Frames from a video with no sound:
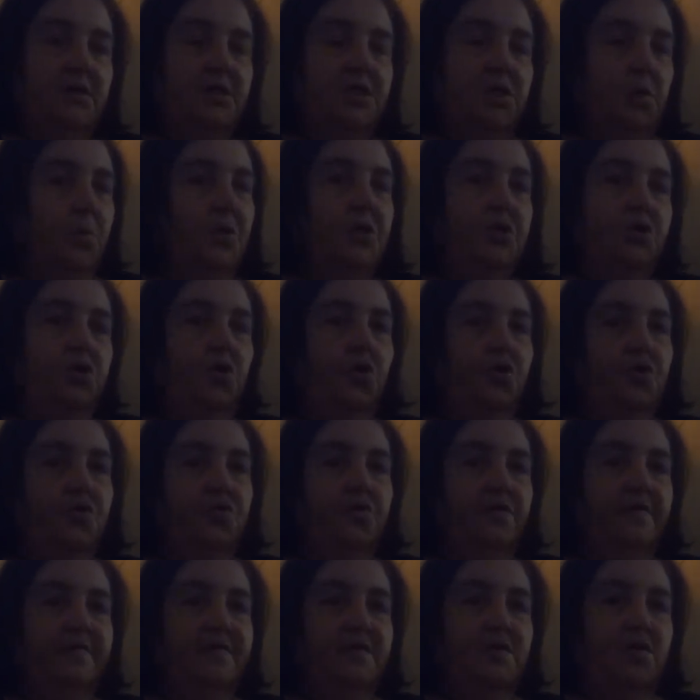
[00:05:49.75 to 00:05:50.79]
to a
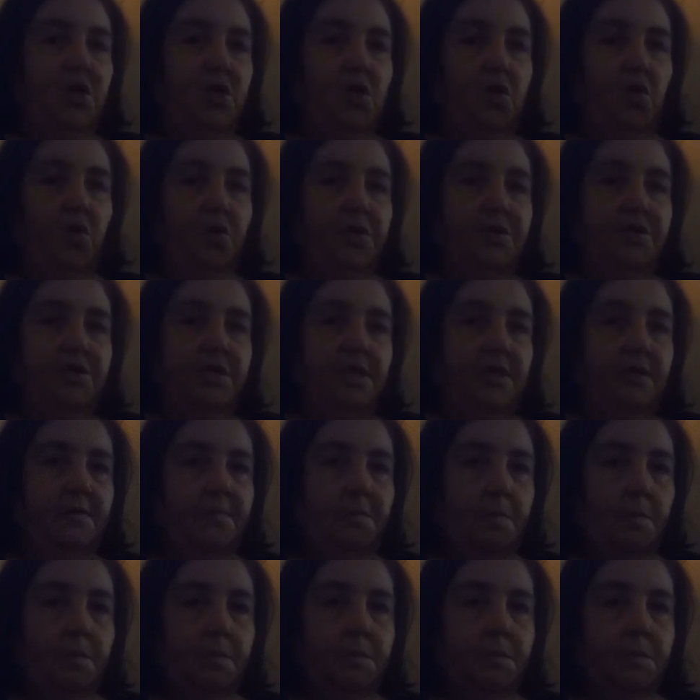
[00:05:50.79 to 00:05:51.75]
doctorate of psychology.